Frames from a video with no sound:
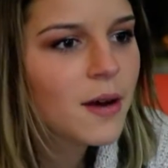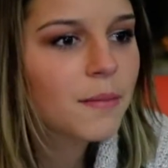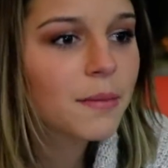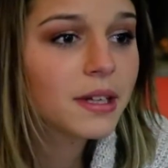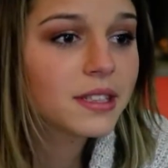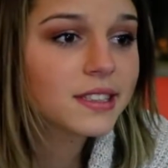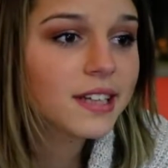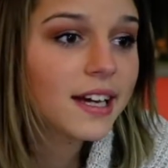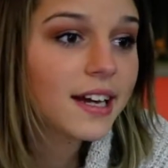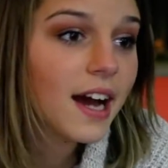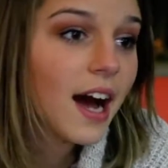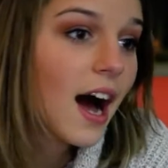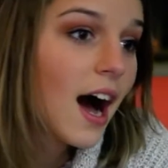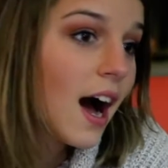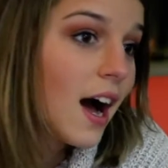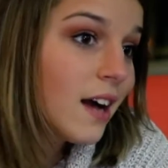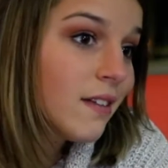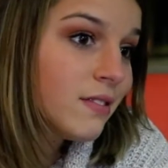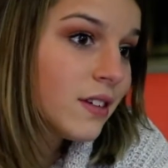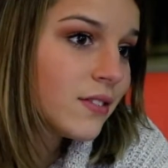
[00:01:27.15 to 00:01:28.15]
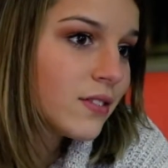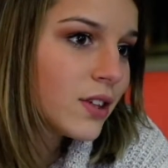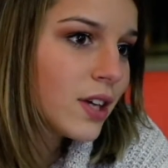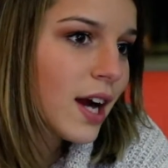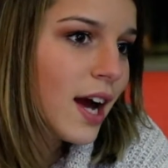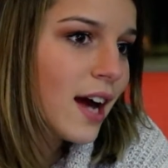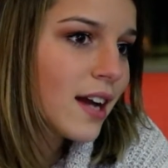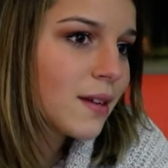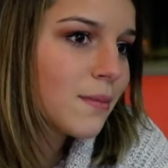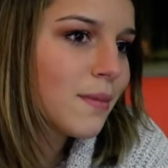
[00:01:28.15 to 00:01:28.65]
Best cake I've ever
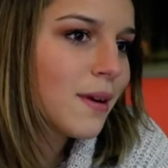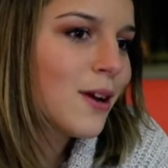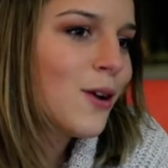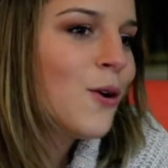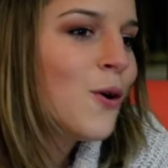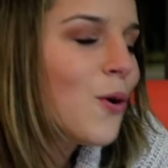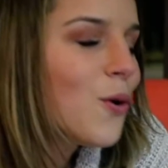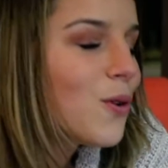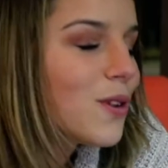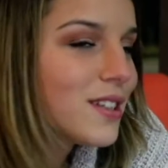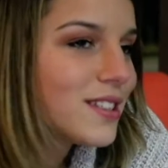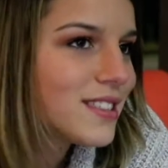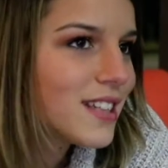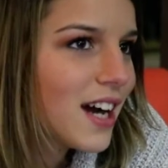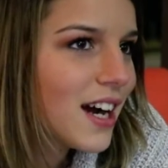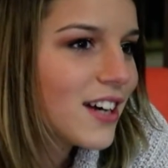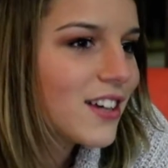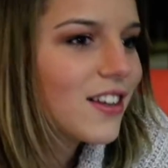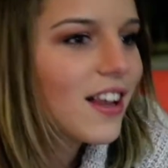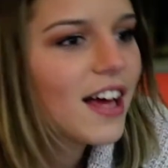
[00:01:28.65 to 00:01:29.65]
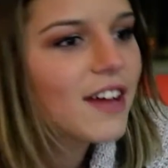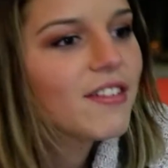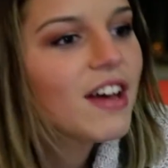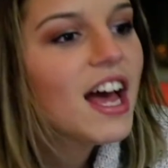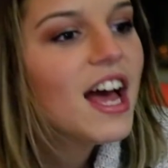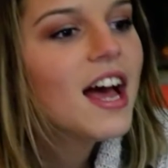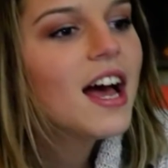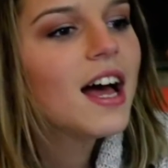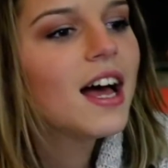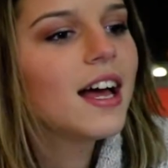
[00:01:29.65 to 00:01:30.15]
had in my whole entire life,
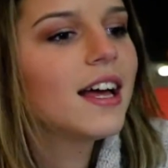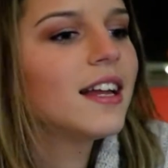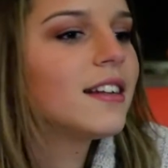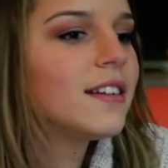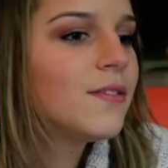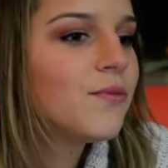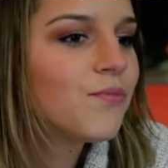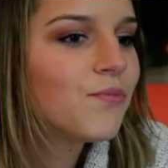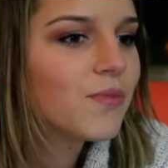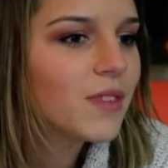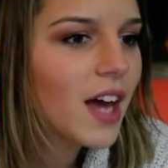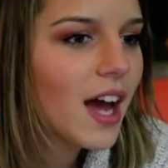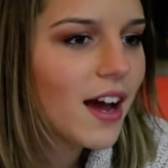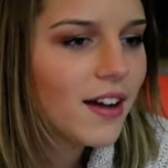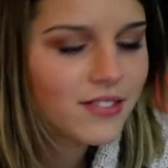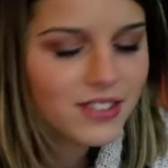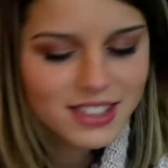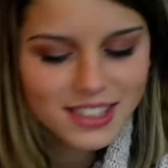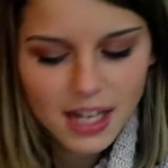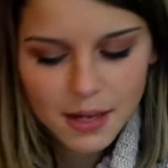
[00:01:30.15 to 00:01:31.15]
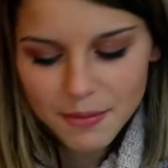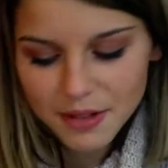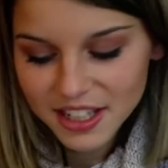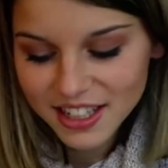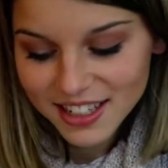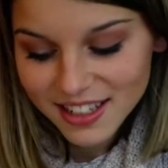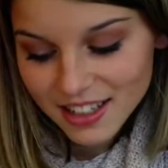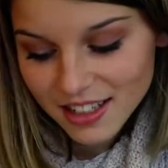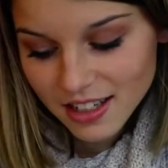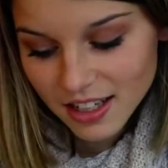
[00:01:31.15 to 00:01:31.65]
and every time I
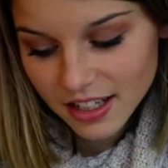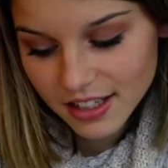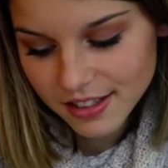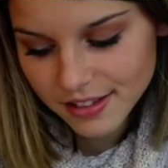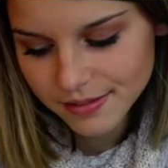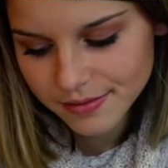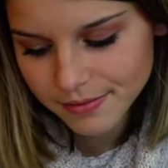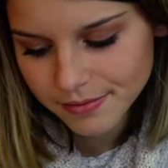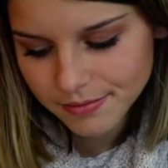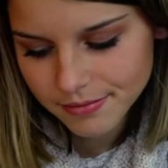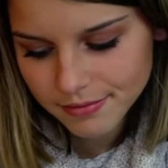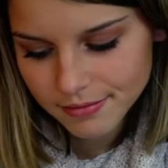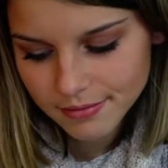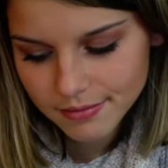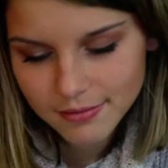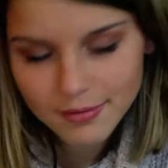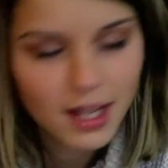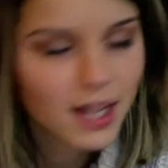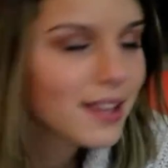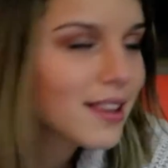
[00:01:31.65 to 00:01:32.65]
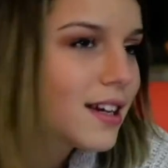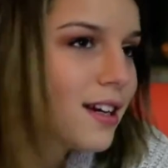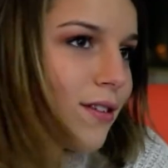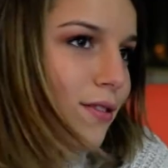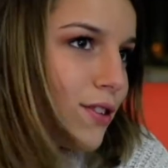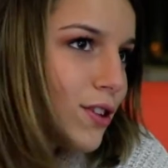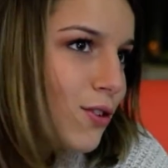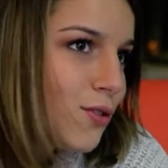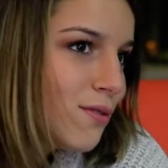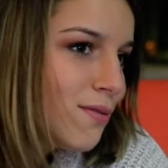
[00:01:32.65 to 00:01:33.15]
eat it, I think of
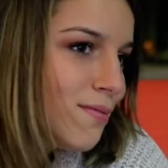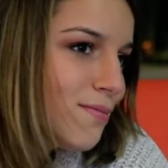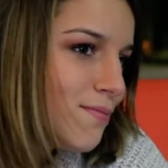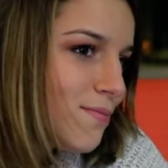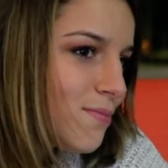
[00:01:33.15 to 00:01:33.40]
you.